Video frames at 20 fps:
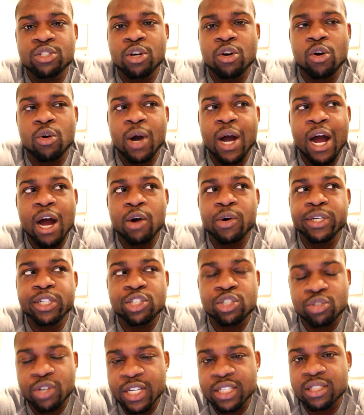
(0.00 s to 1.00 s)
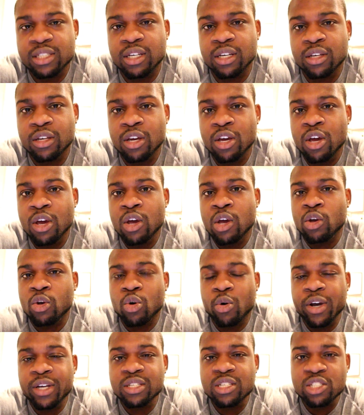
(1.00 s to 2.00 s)
So how is stressing
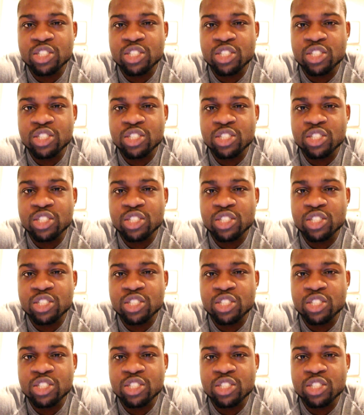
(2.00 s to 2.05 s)
going